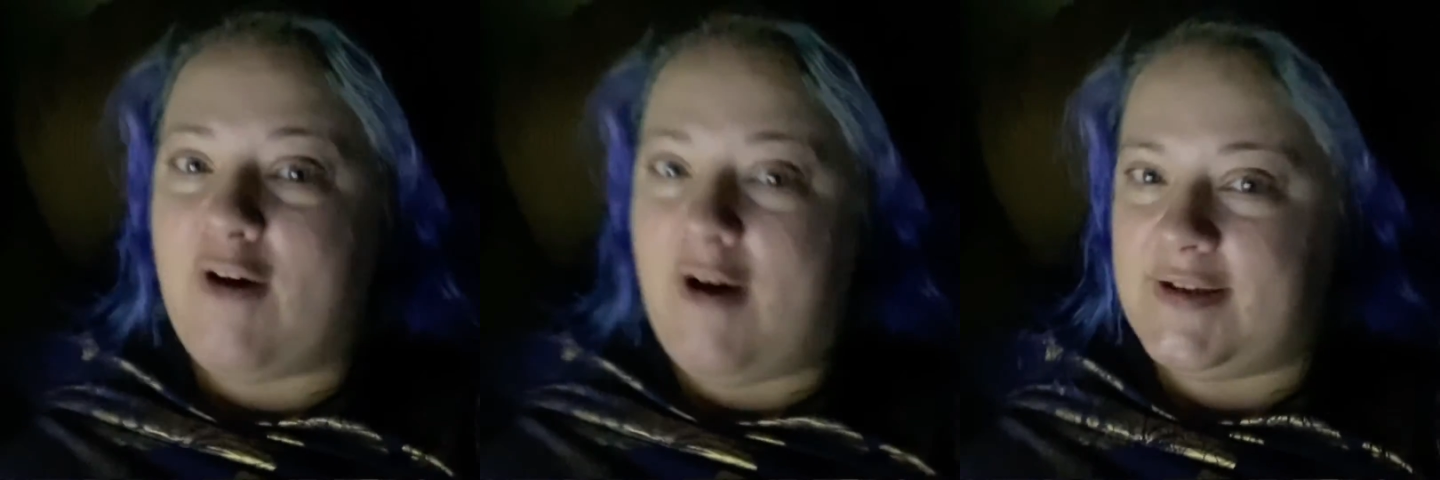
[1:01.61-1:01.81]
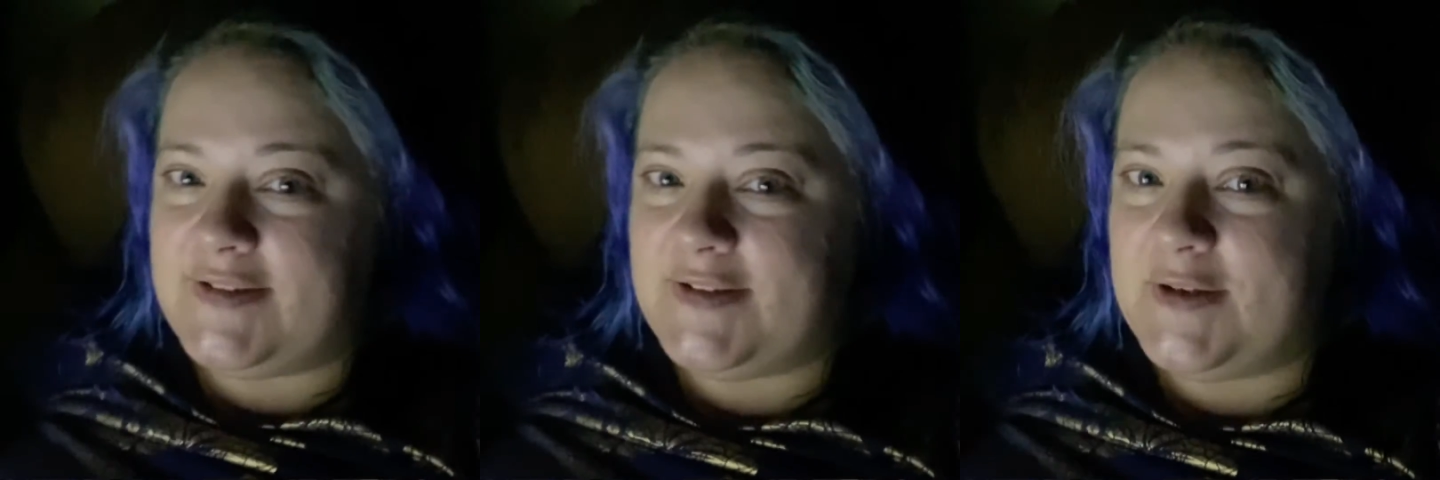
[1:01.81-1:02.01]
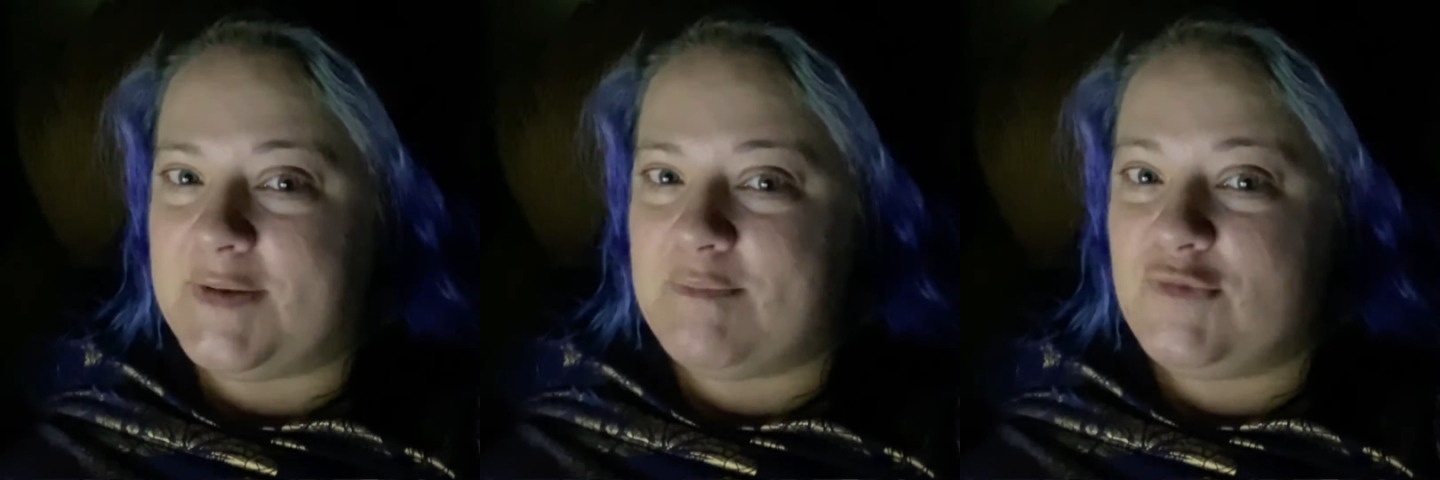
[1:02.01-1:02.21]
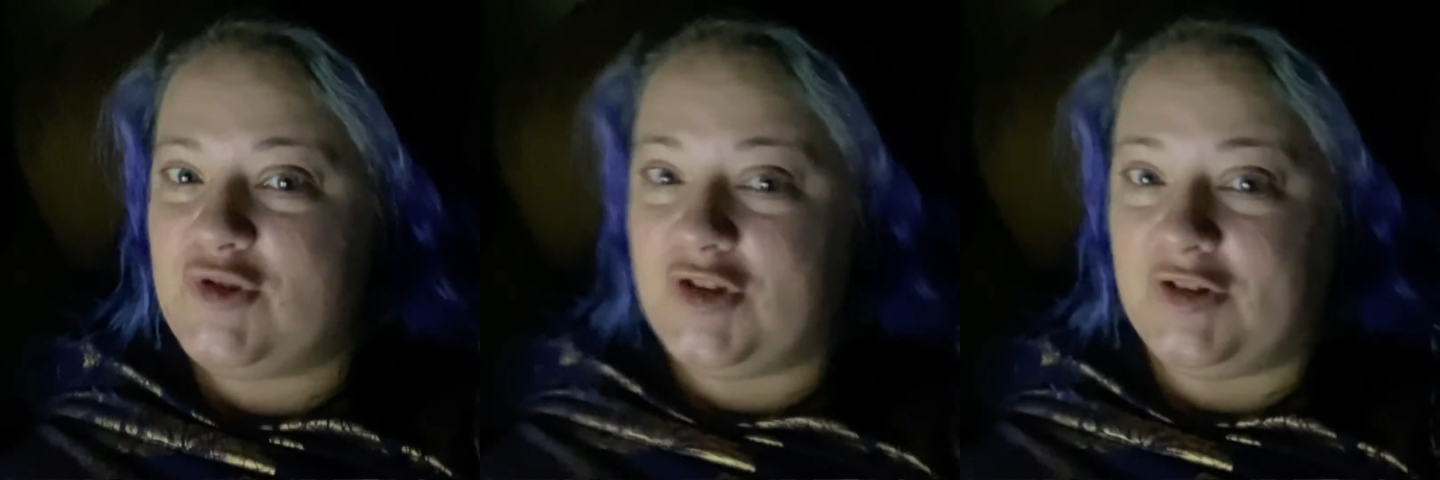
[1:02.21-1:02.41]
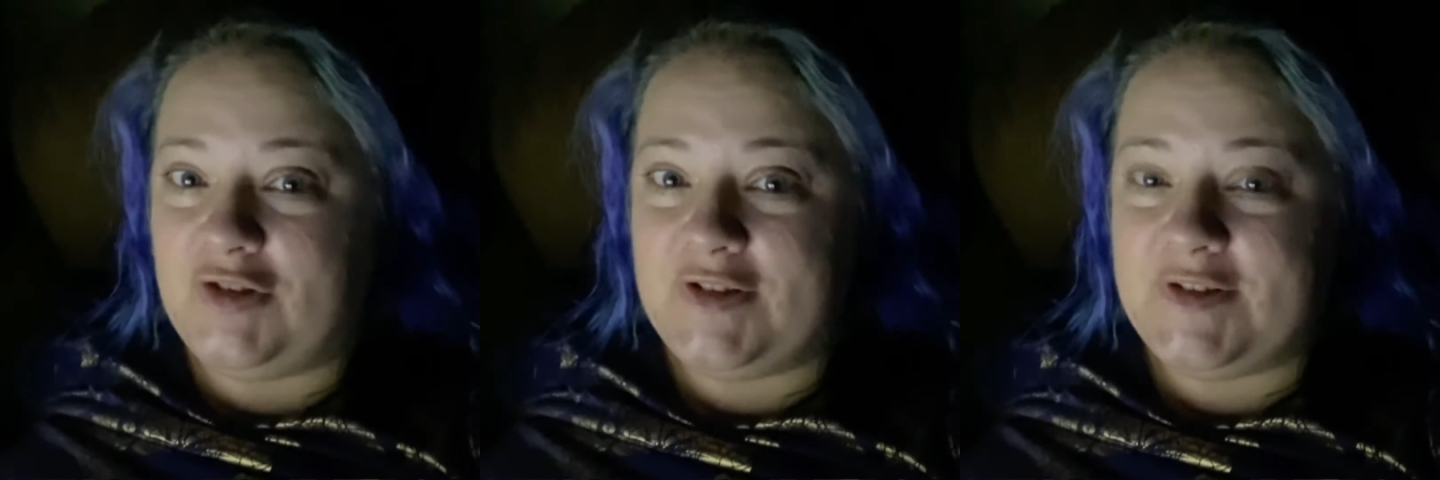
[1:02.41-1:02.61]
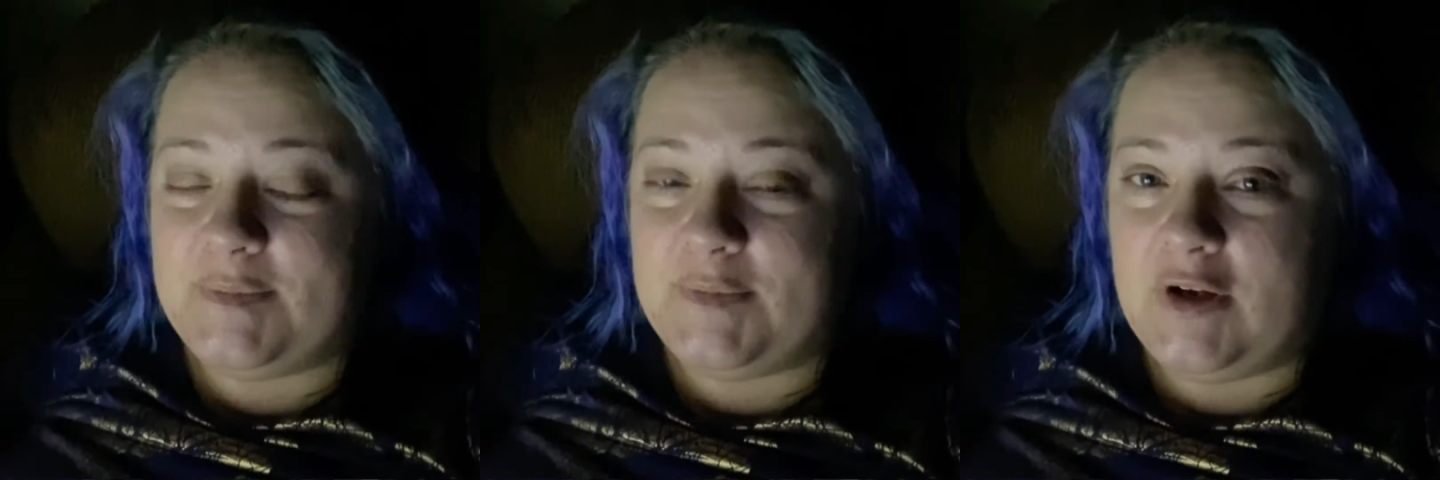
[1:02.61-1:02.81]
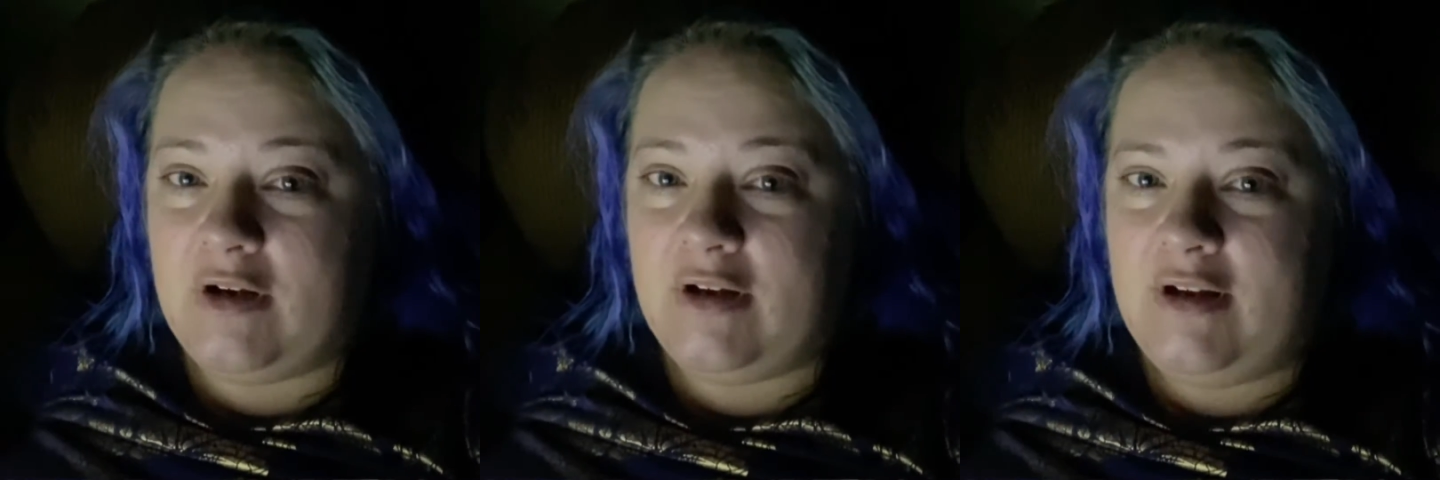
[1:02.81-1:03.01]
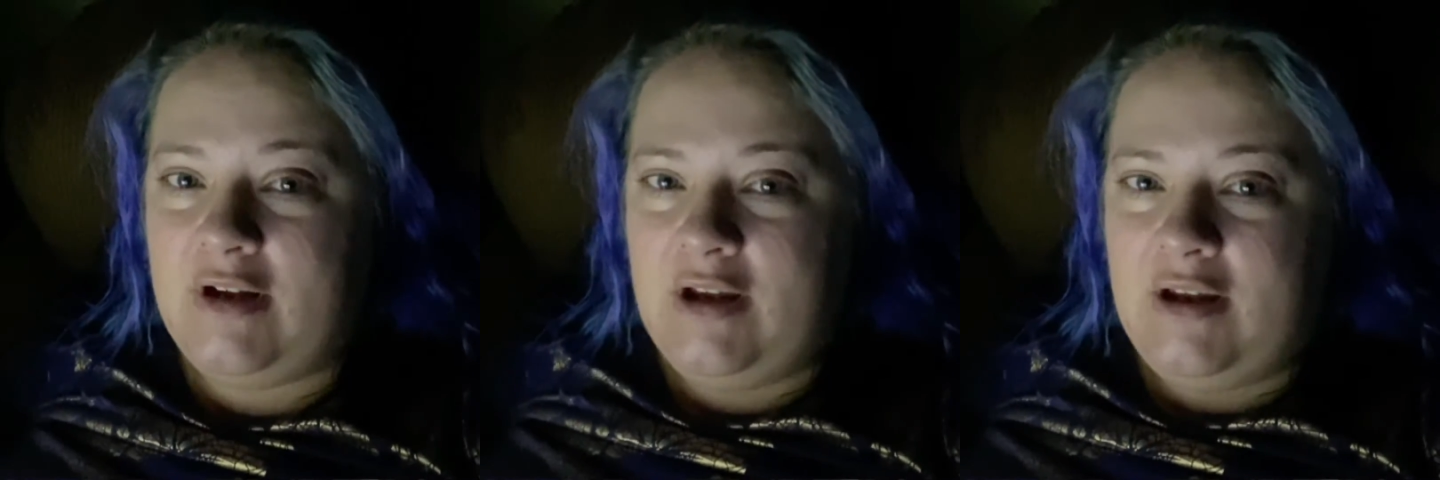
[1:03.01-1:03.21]
awesome children's book
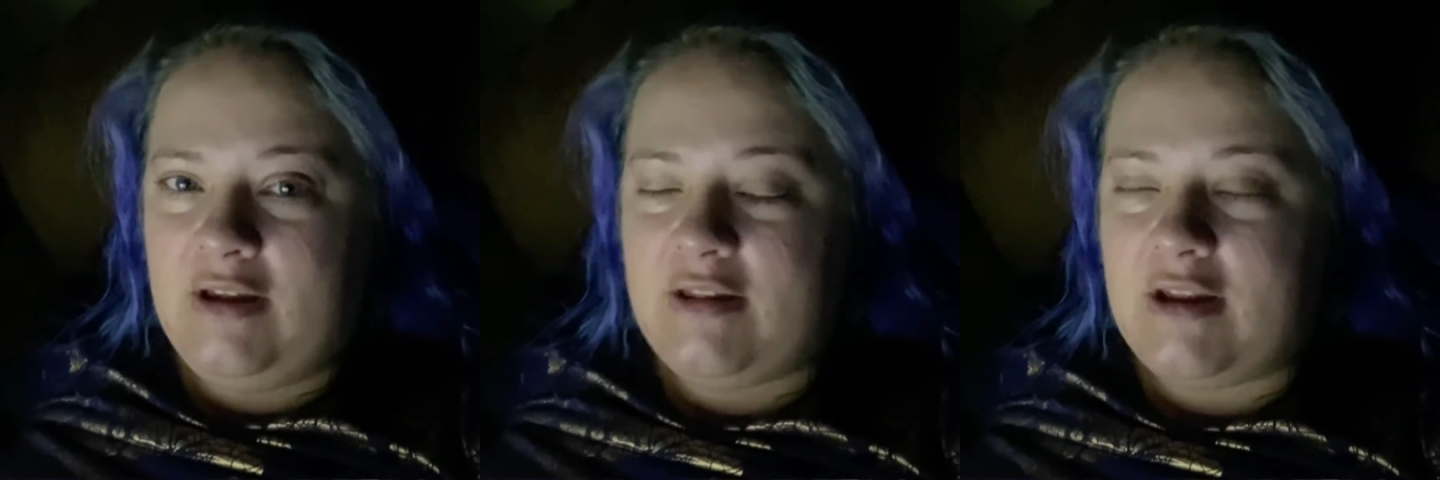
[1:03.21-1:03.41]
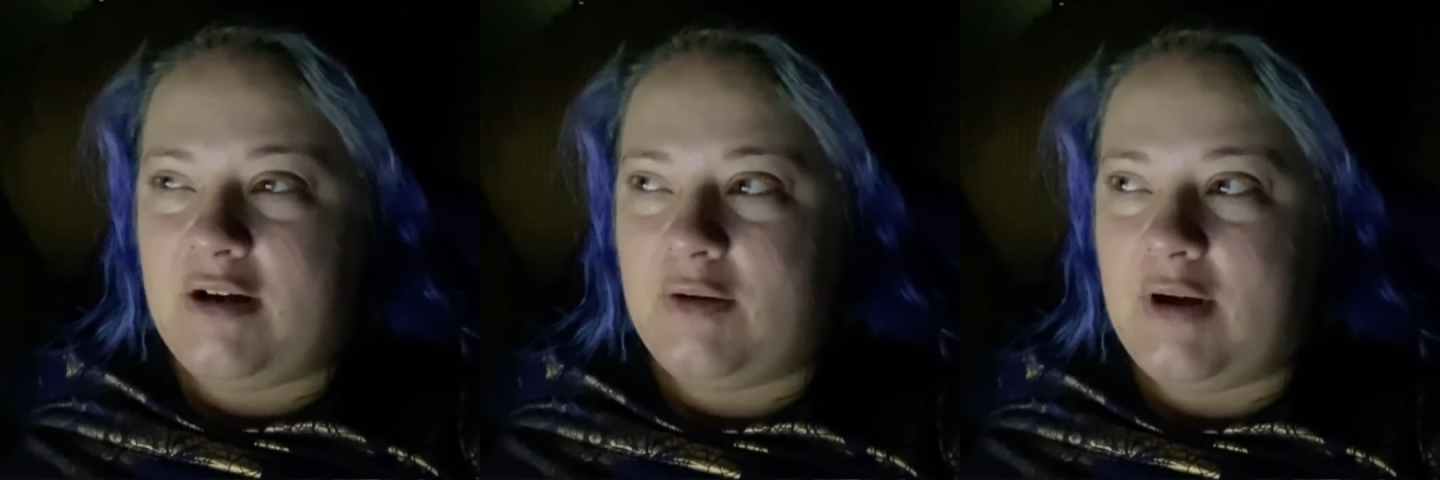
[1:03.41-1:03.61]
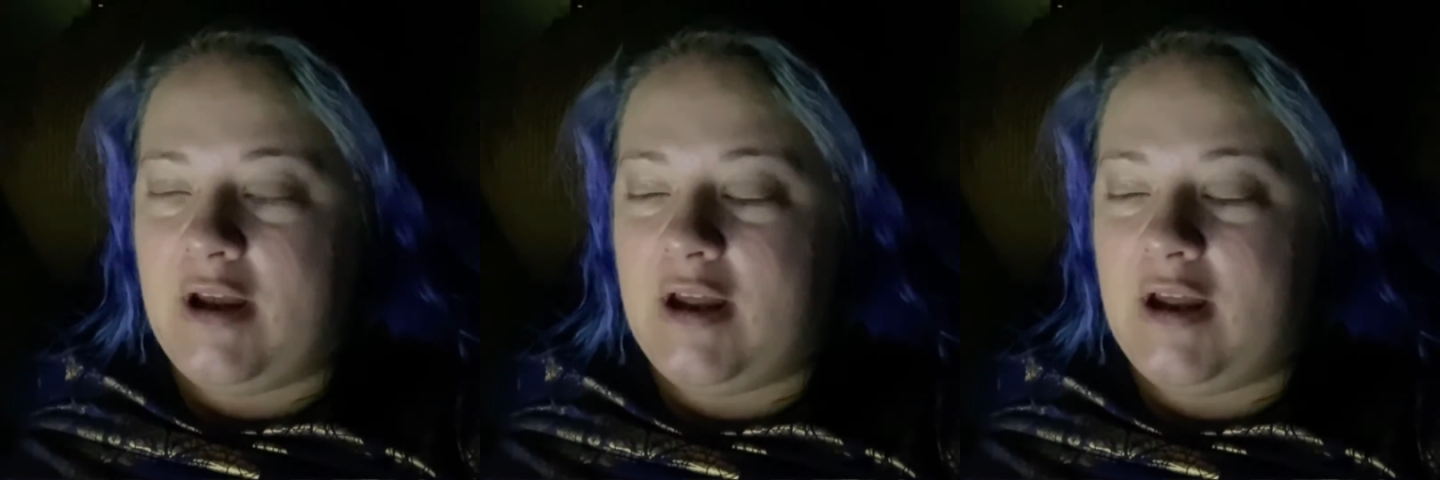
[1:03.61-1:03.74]
that I read.